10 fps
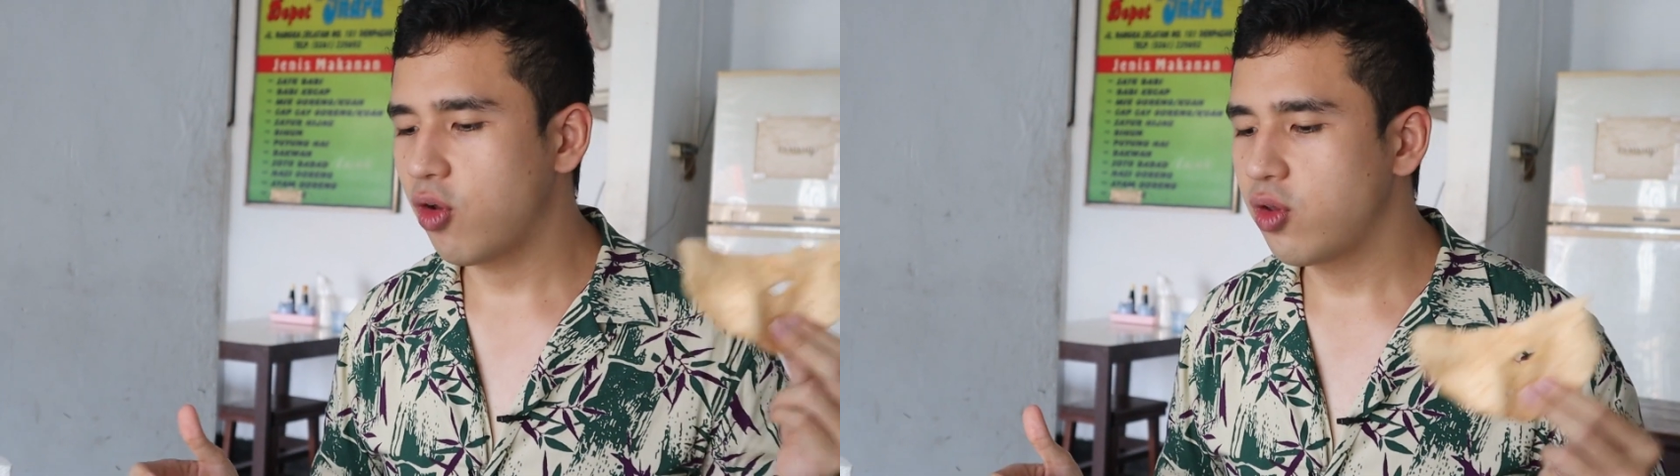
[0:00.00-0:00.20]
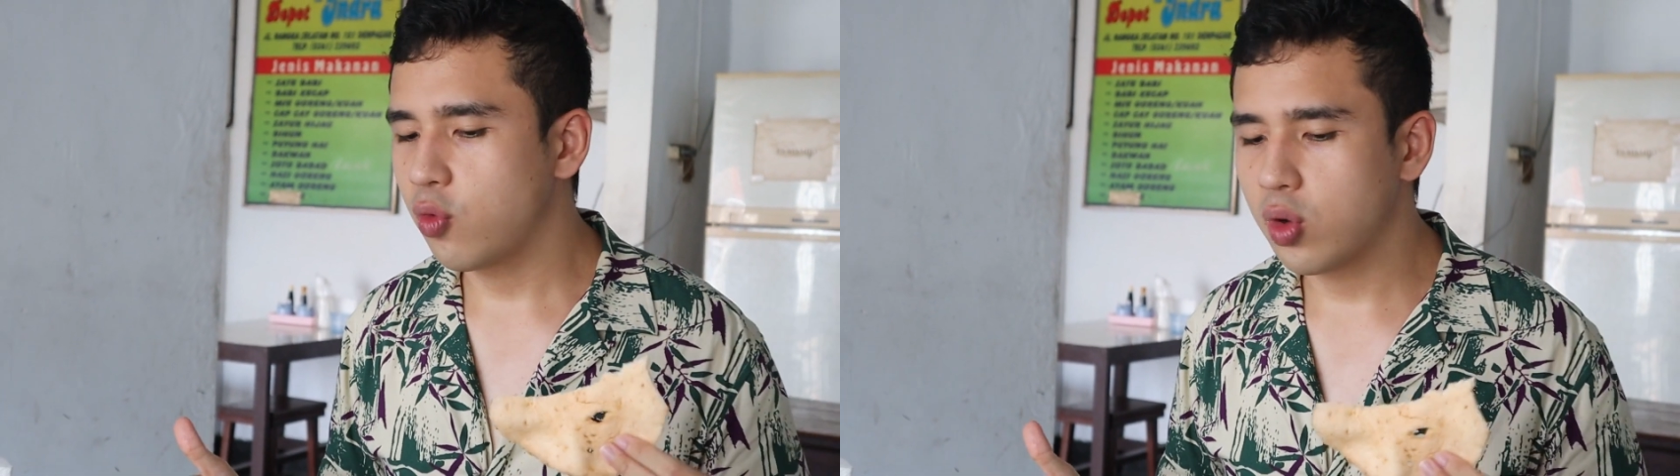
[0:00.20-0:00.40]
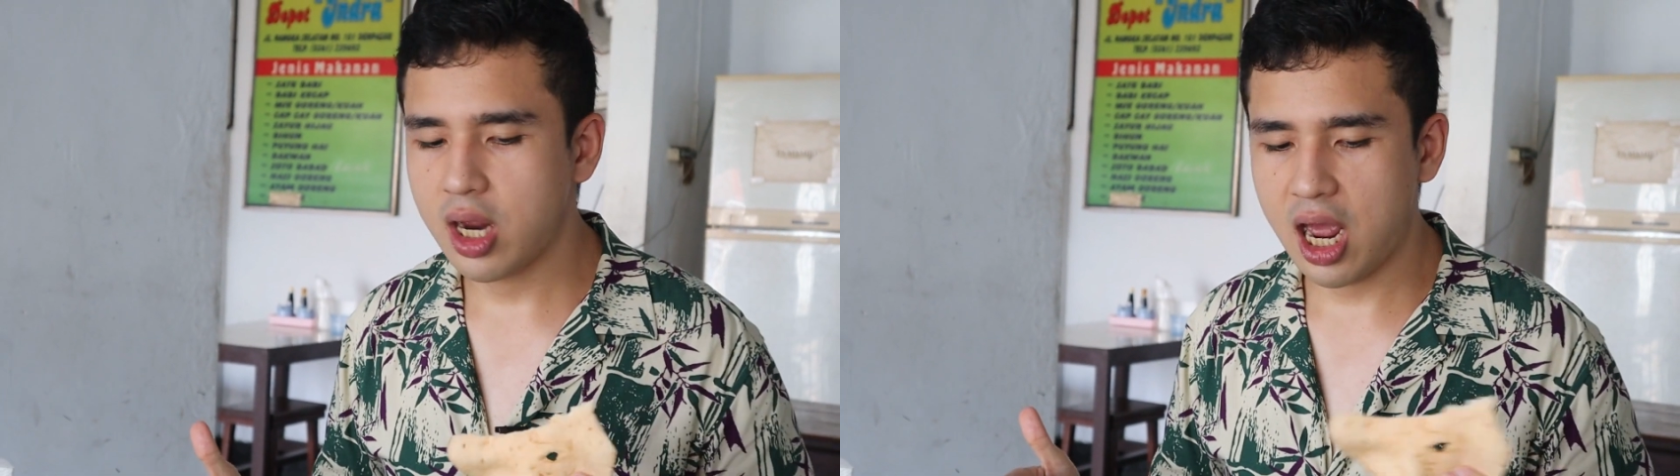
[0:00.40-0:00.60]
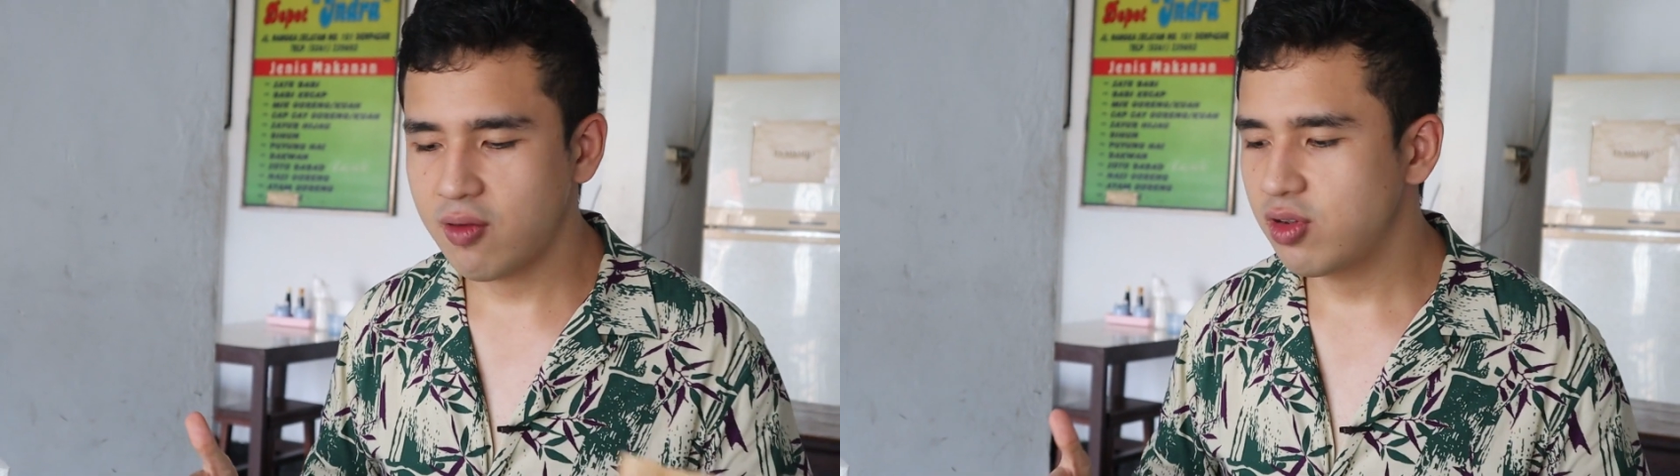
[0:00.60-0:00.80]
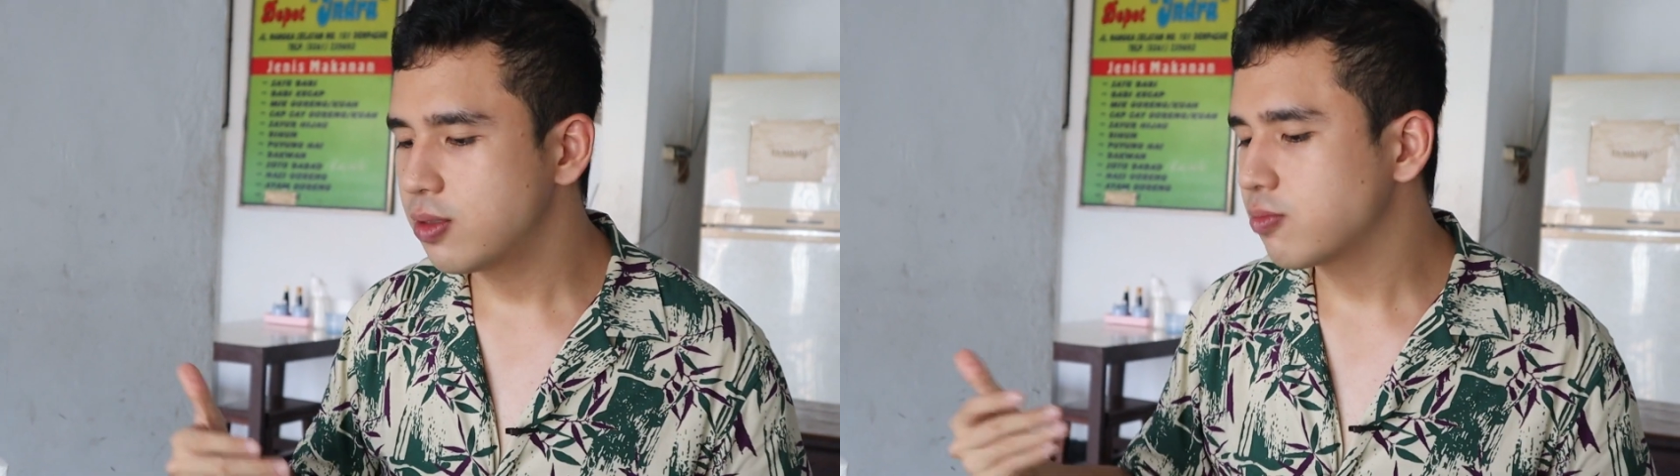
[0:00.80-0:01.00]
or you want to
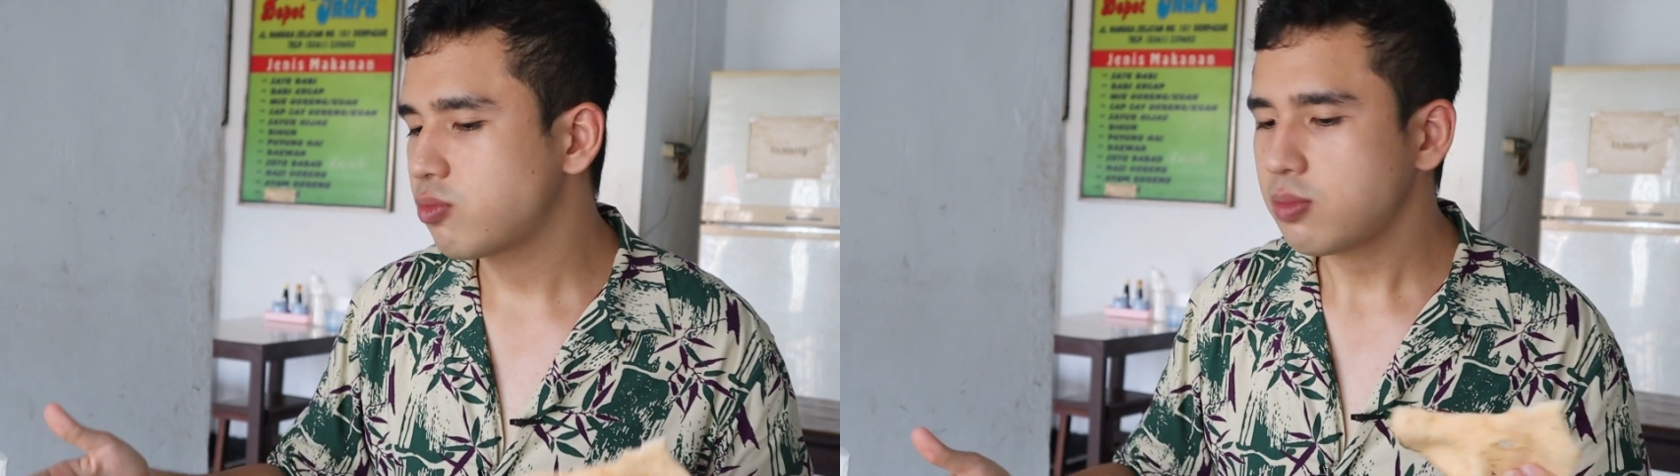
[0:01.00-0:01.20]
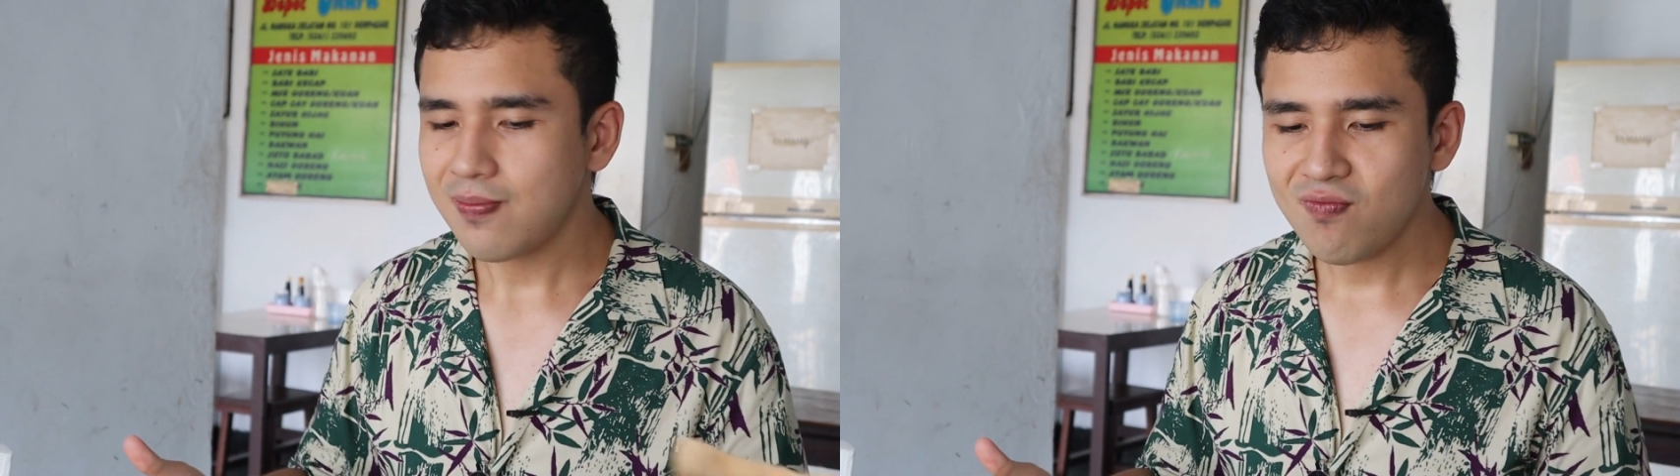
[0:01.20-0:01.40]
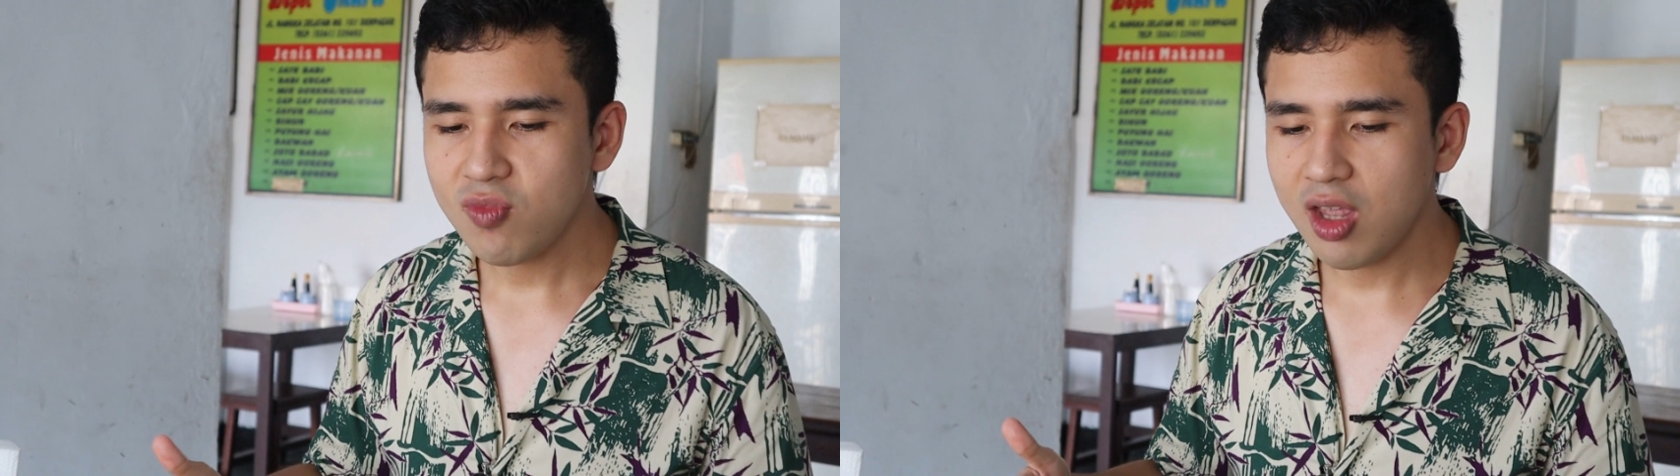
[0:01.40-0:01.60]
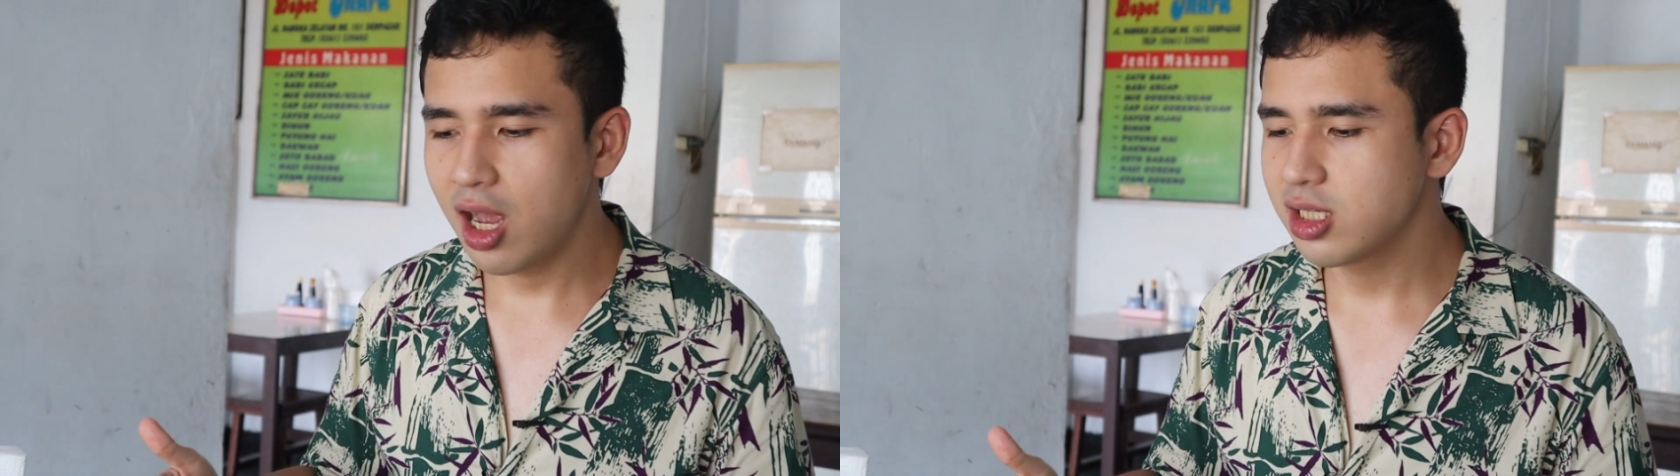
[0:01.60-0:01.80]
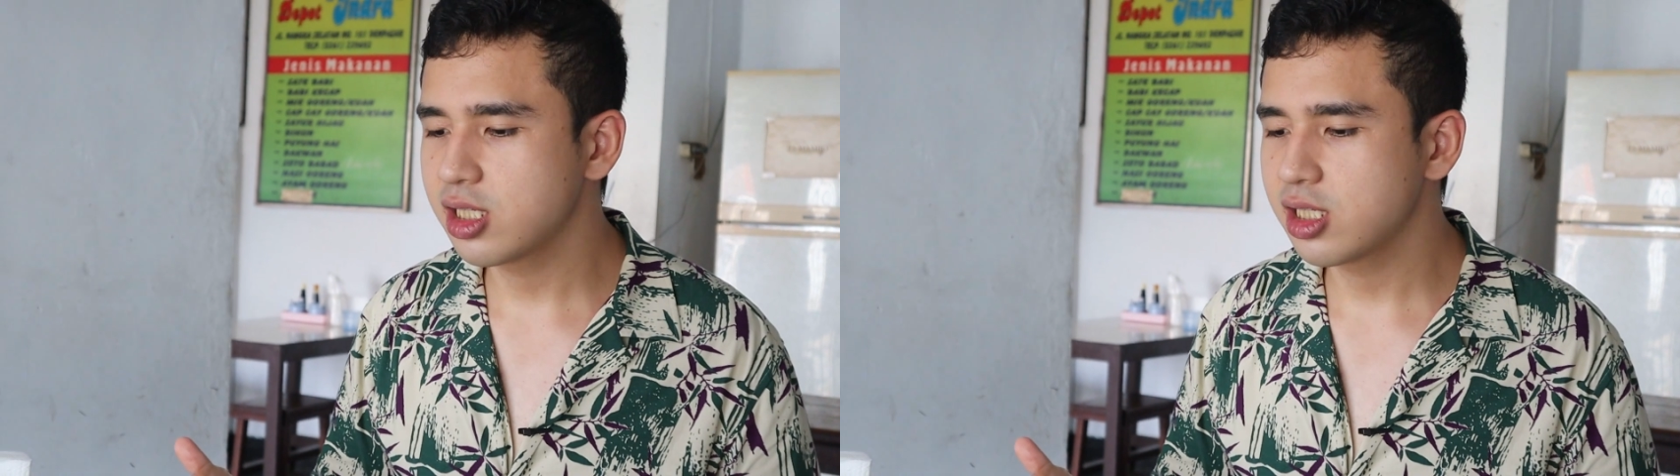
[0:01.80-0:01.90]
have it as